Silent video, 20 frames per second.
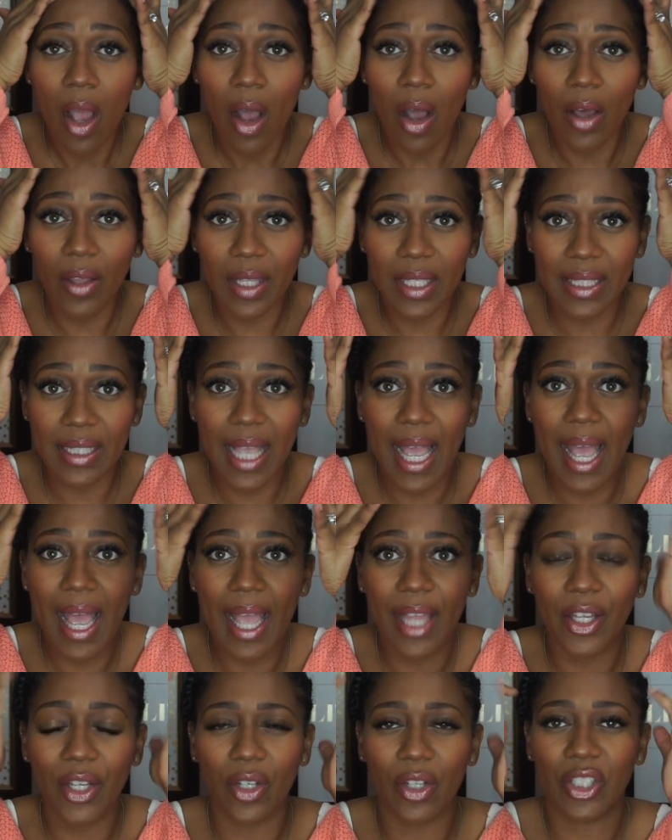on the
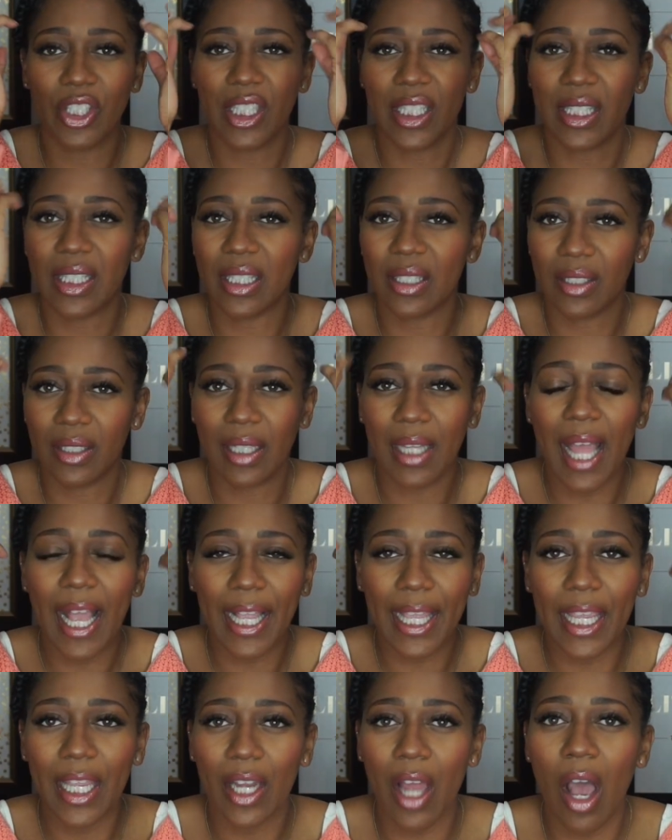side, you know, just to
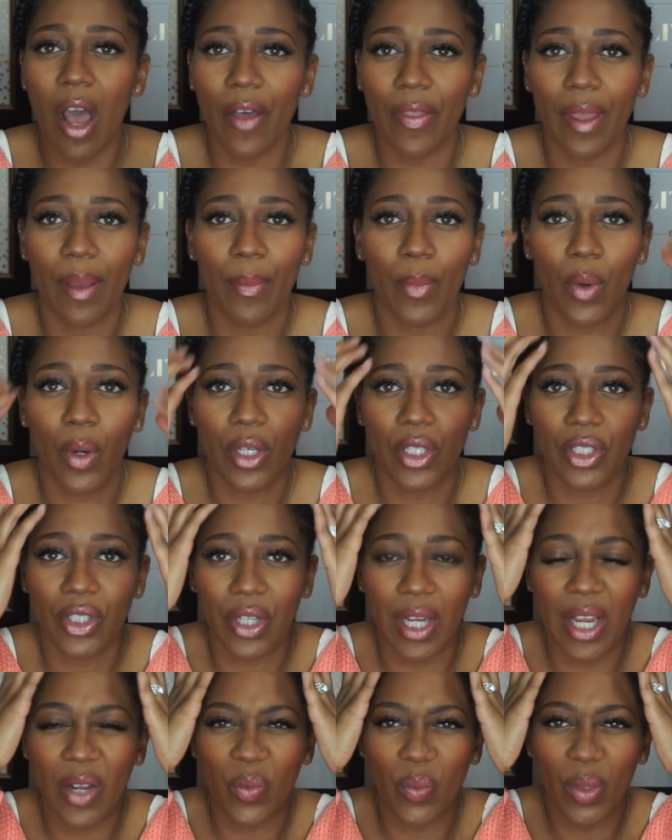lock in all that moisture
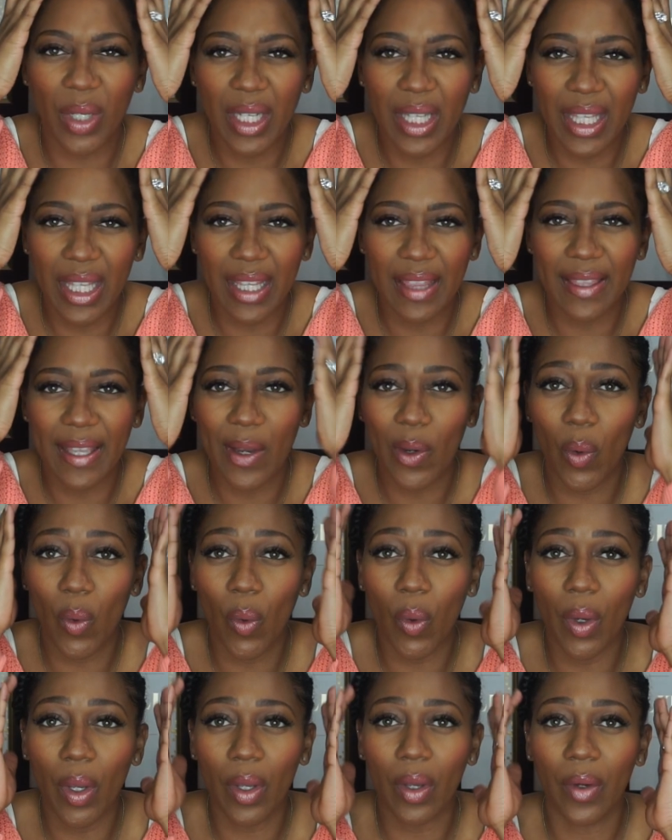and really get that
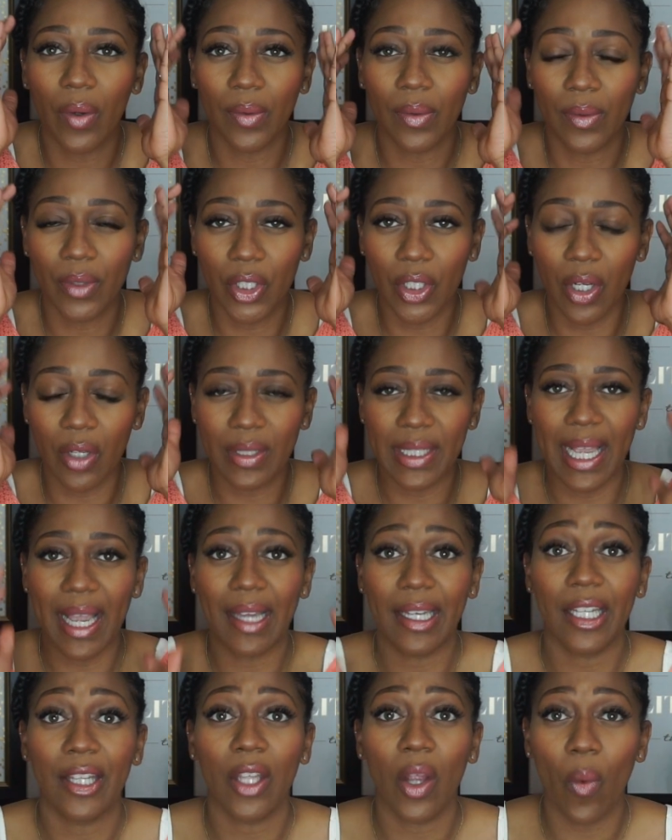oil, you know,
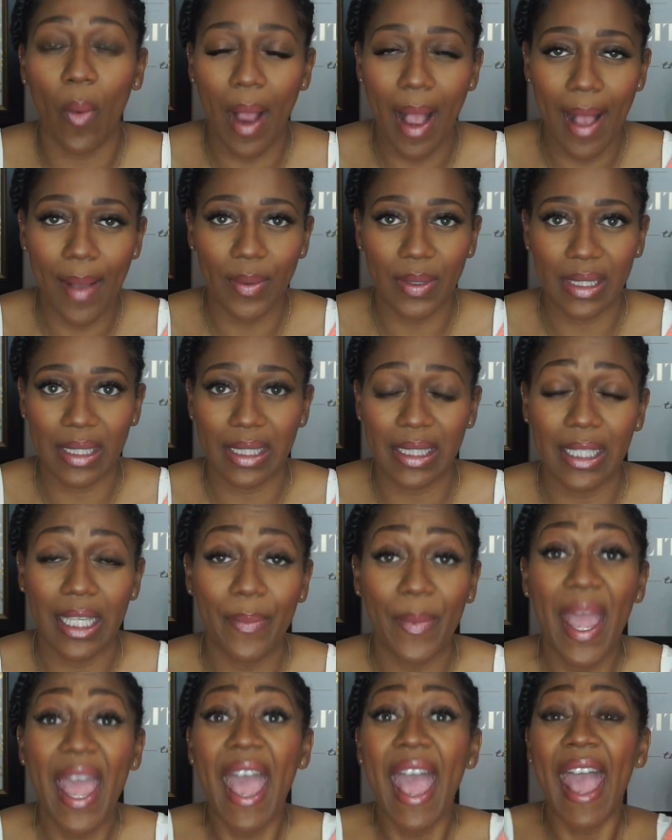down in there while I was
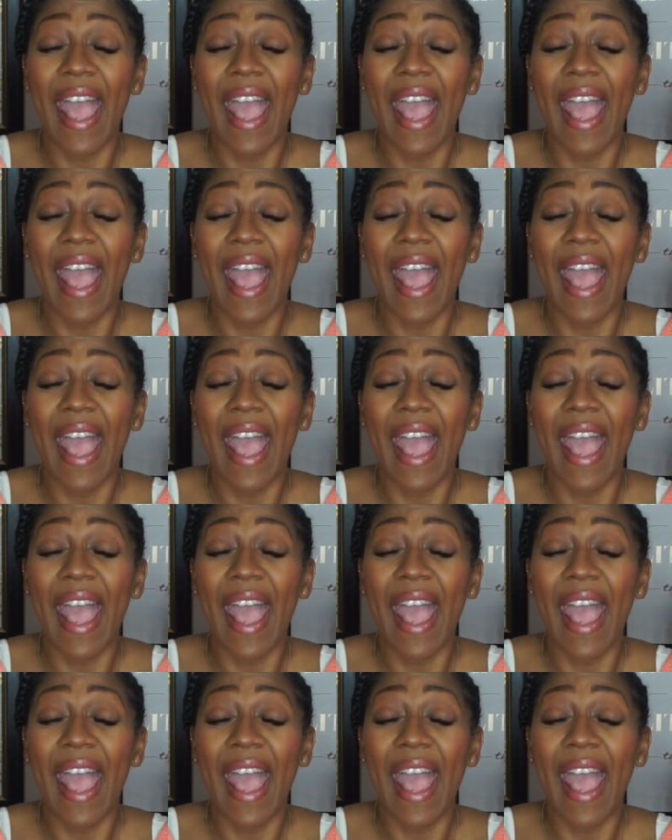asleep.